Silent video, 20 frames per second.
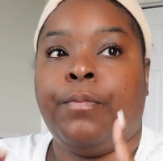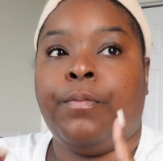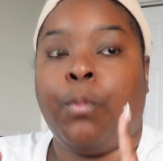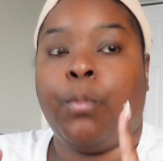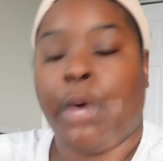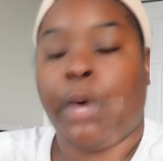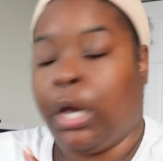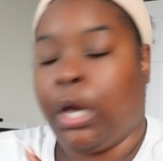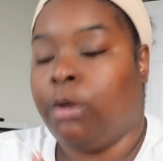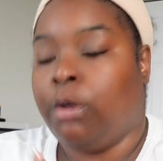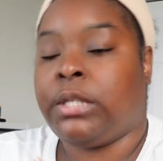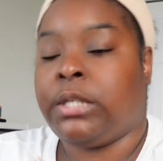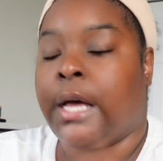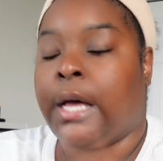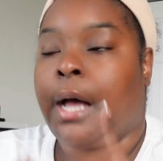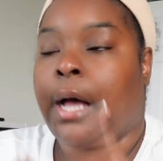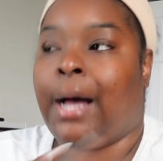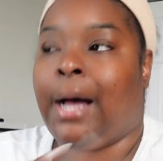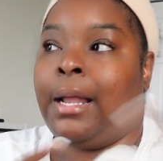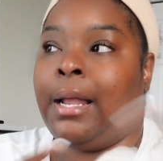we know that
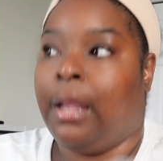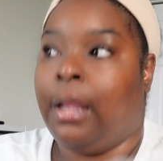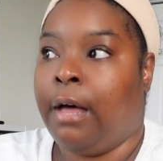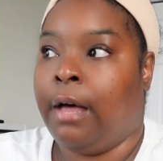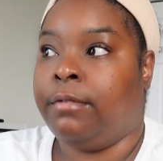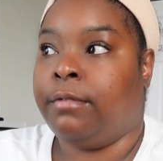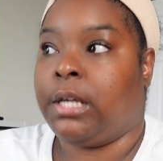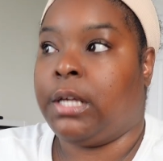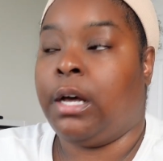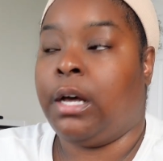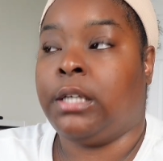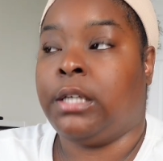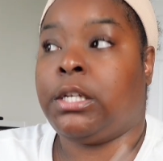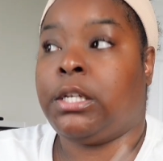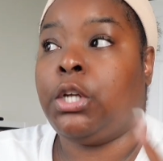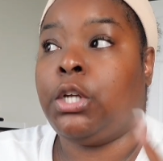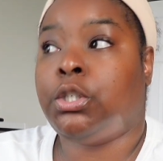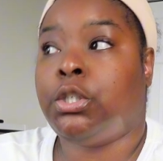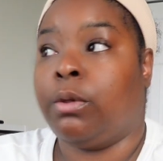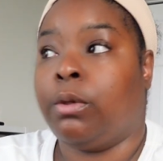God loves us.
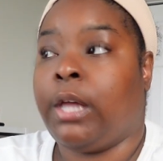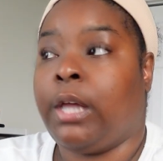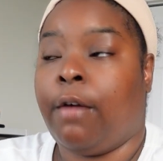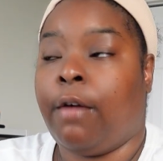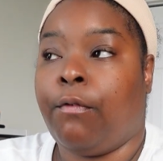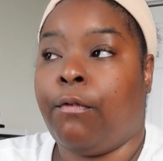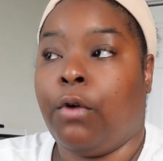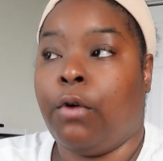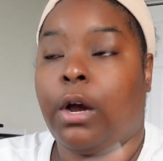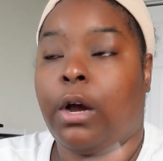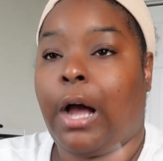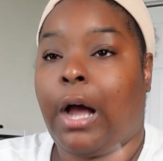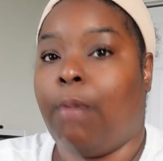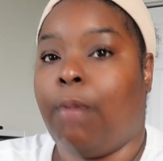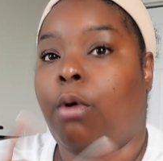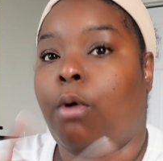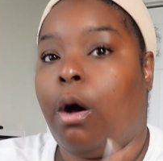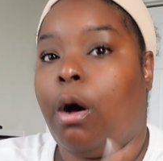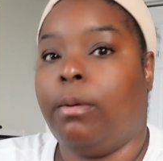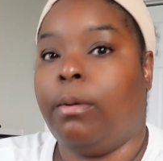So therefore God
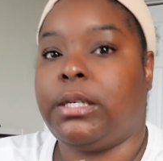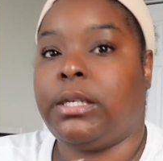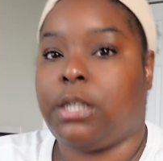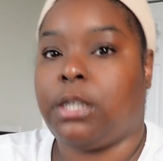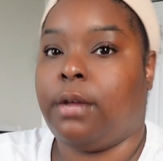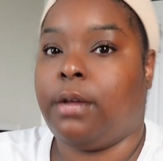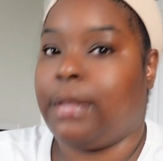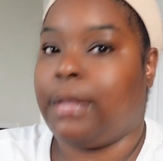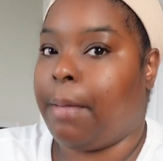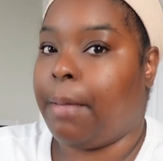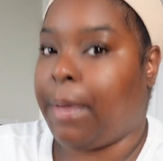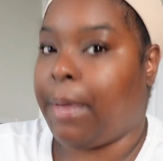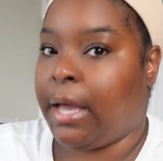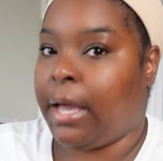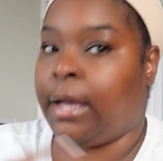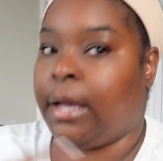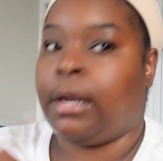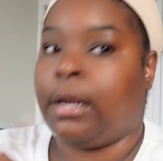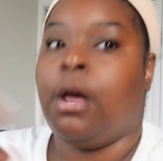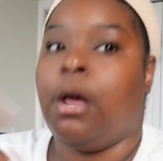will always turn that
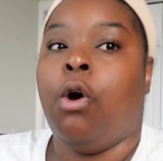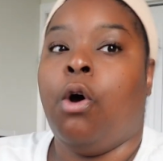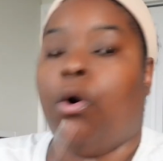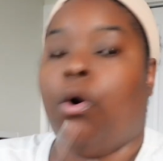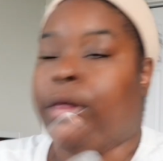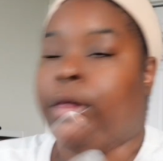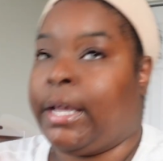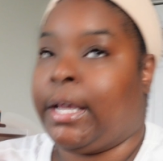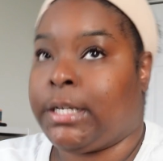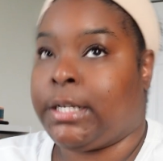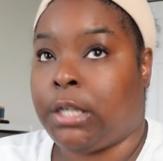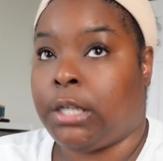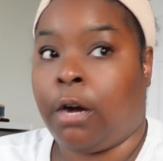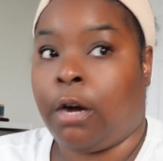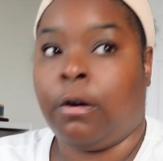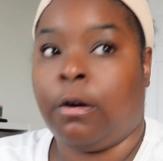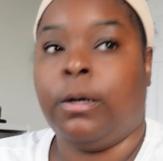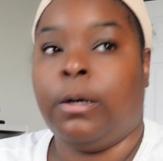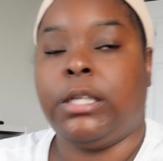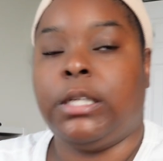pain or that
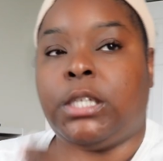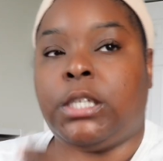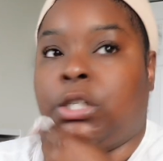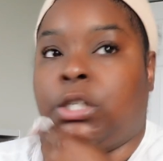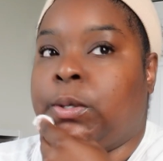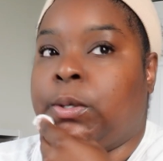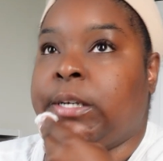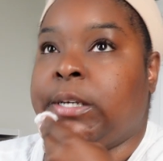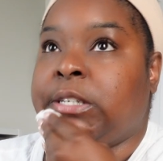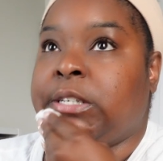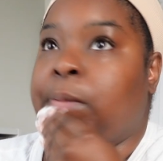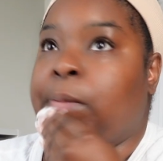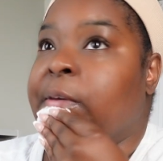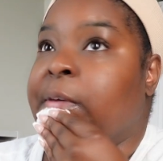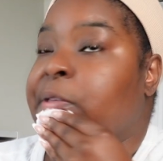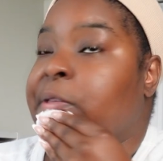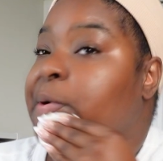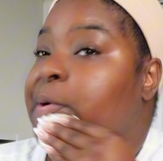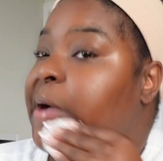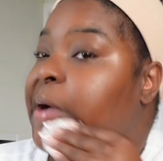sorrow into joy. So
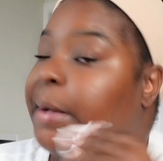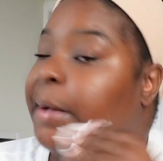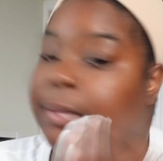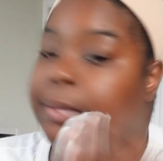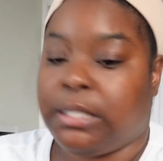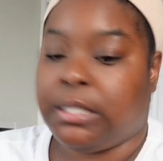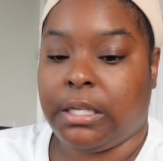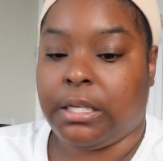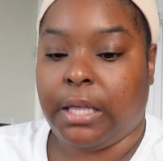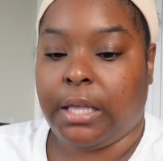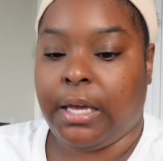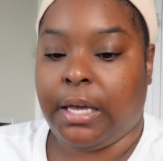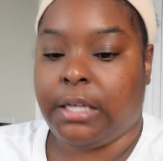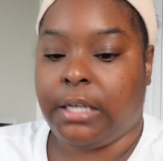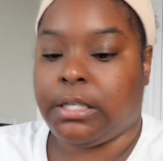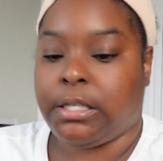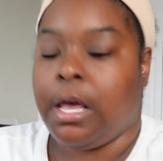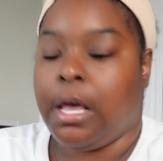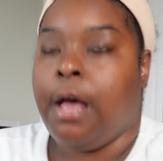when you come into things,